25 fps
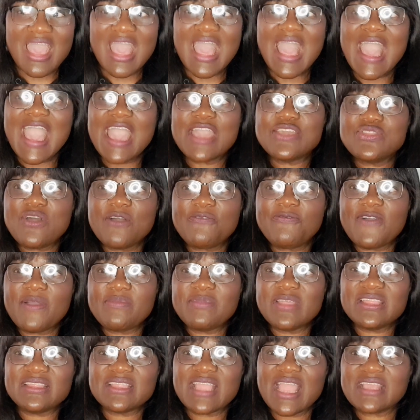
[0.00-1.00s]
I know
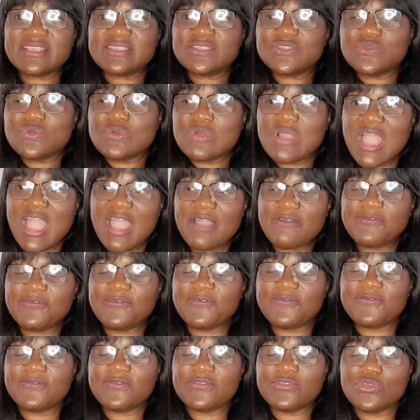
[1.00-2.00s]
family ties, you
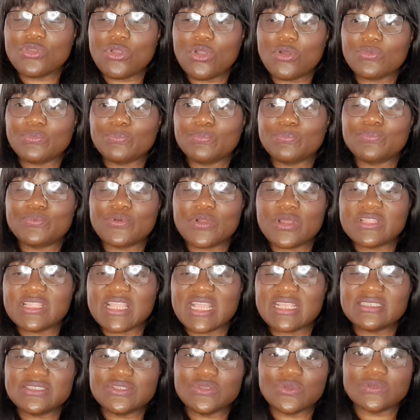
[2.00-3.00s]
have your
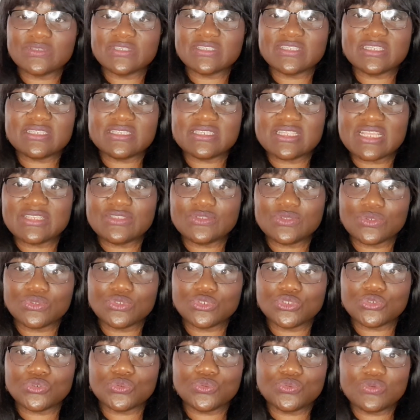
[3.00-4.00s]
brothers, your sisters, your
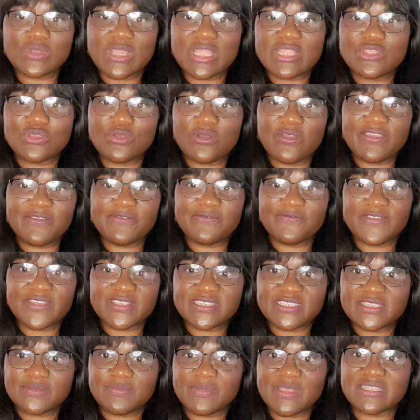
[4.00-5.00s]
children, your
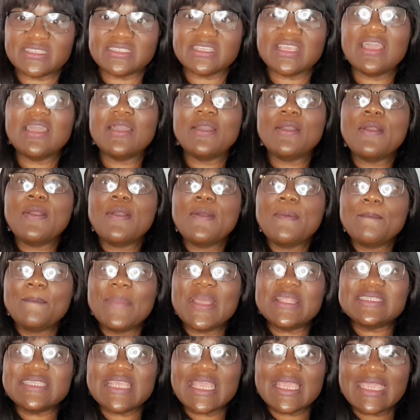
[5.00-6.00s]
investment.
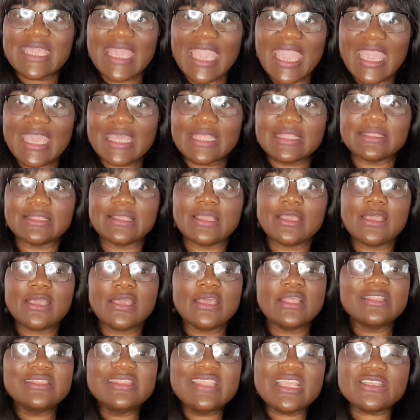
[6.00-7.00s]
But again,
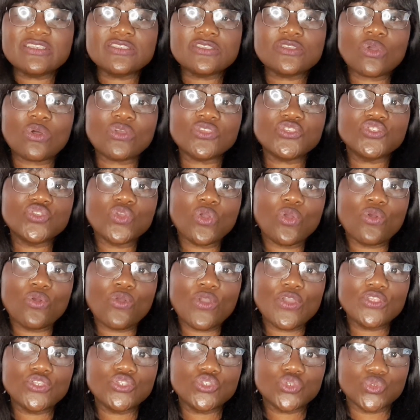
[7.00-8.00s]
this course you're
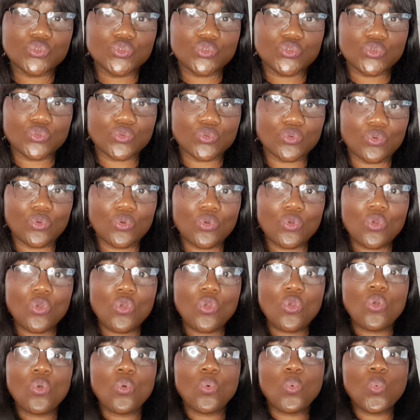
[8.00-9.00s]
going to do,
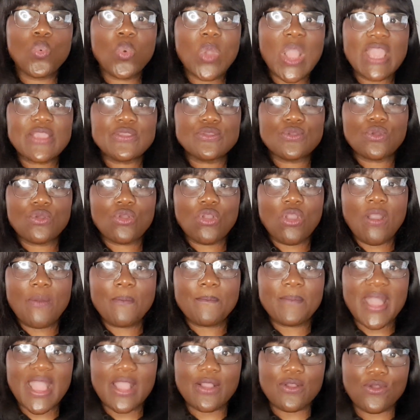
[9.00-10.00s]
when you
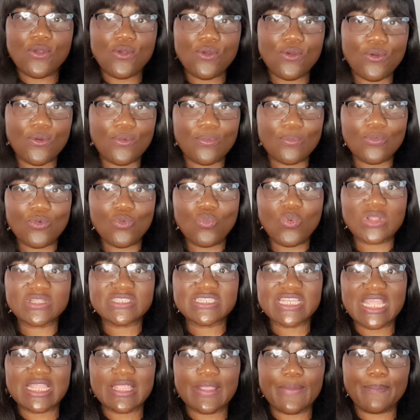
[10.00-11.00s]
come back home,
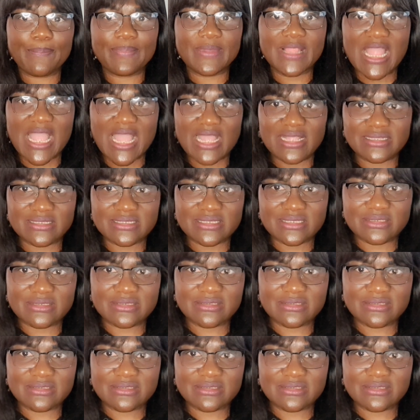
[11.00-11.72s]
what are the plans?